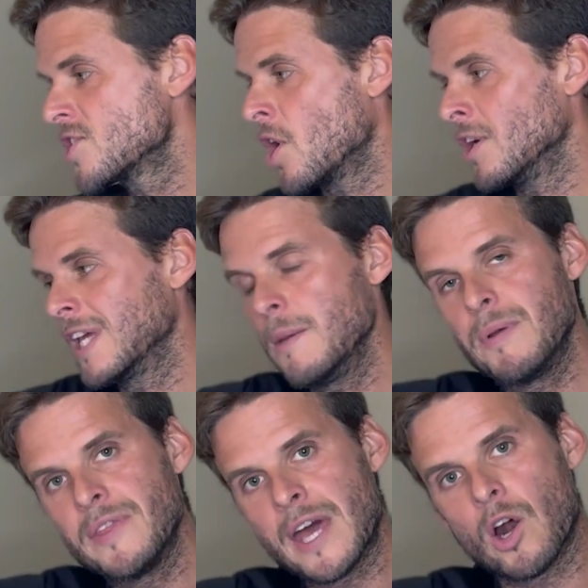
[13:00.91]
on
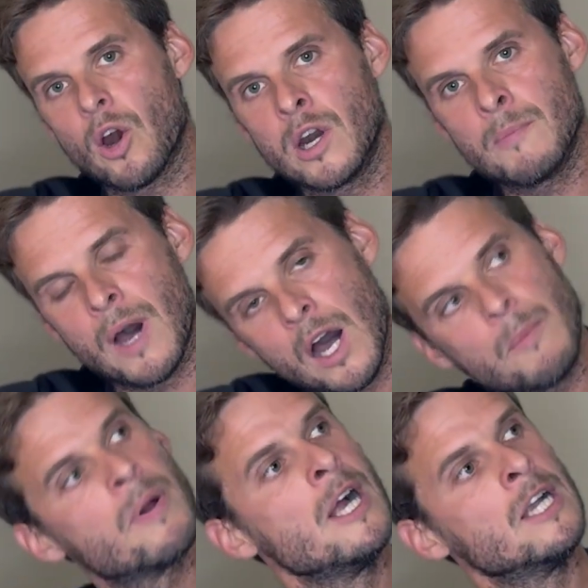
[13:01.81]
keeping that arm
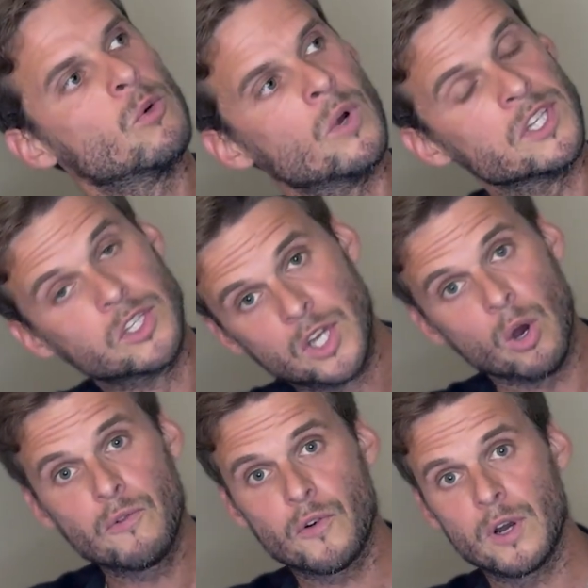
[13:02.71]
up when you go
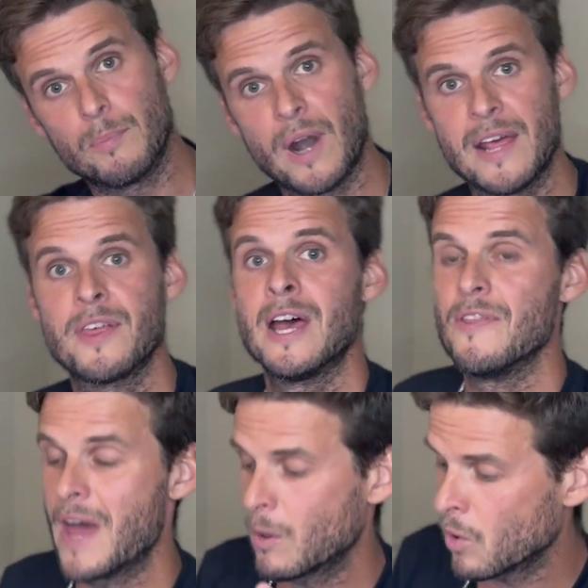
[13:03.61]
for a breath.
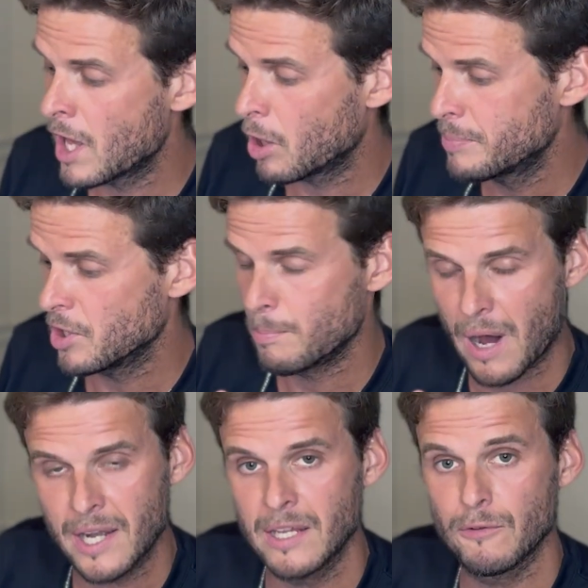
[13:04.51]
That will help your
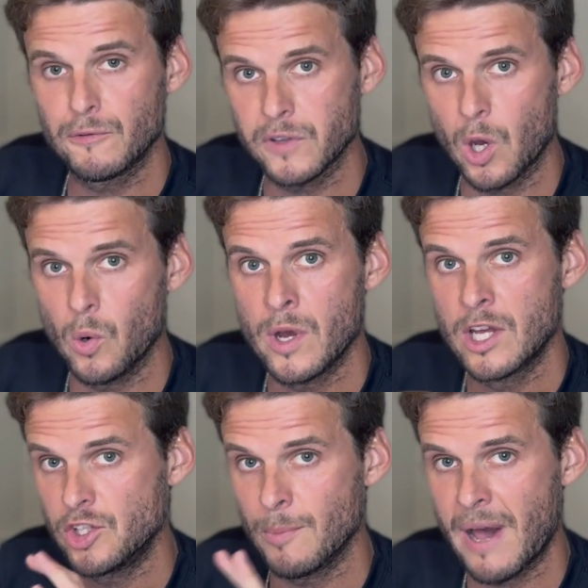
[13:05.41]
body flow
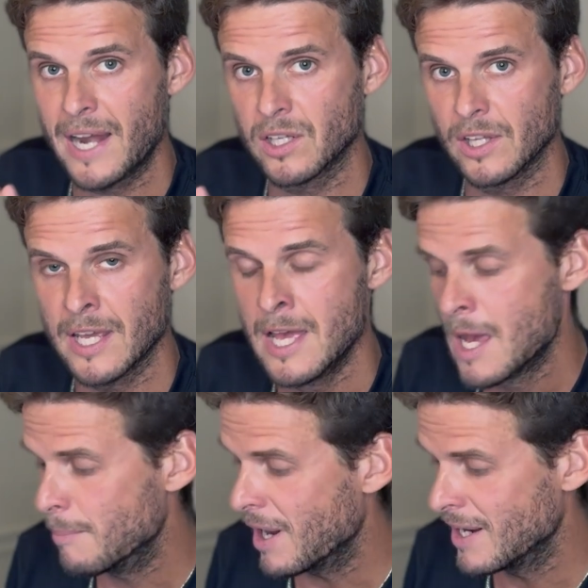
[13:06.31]
dramatically.
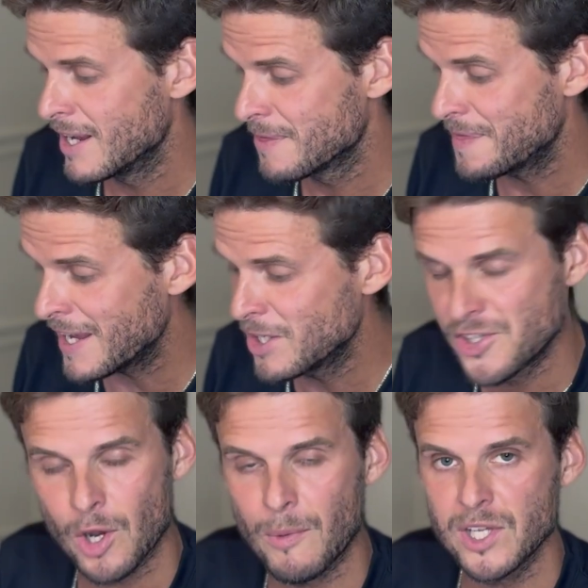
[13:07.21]
But thank you
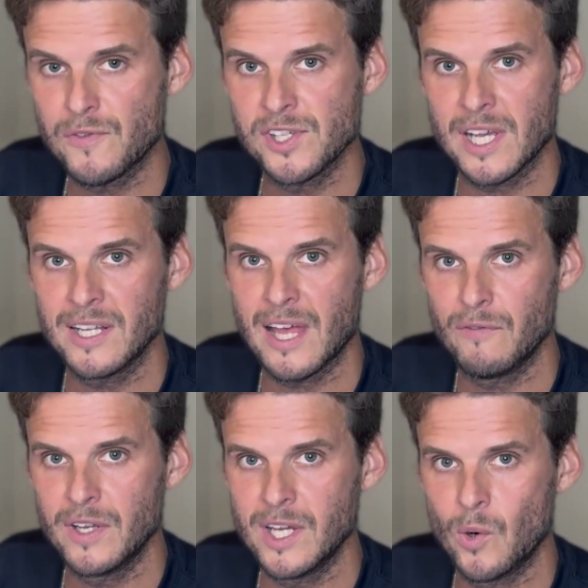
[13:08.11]
so much for sending that
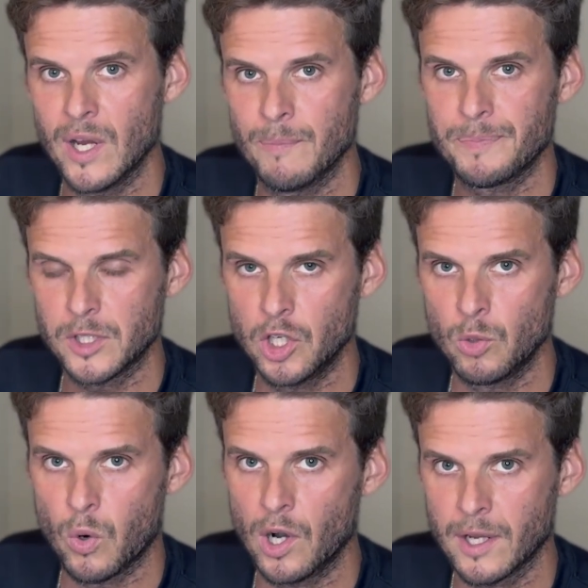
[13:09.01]
video in. Good
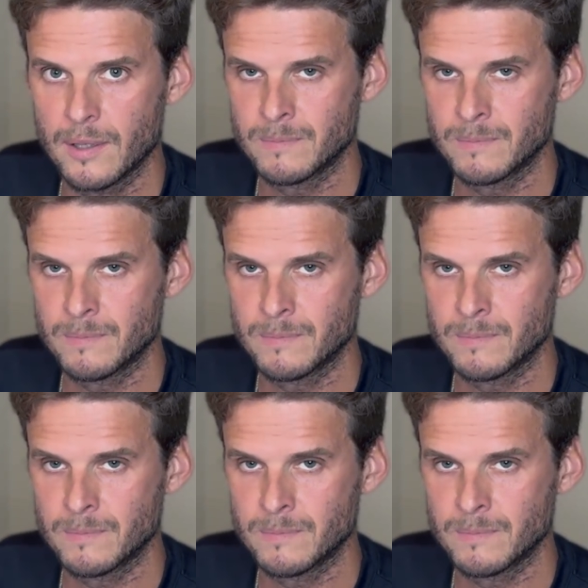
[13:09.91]
work.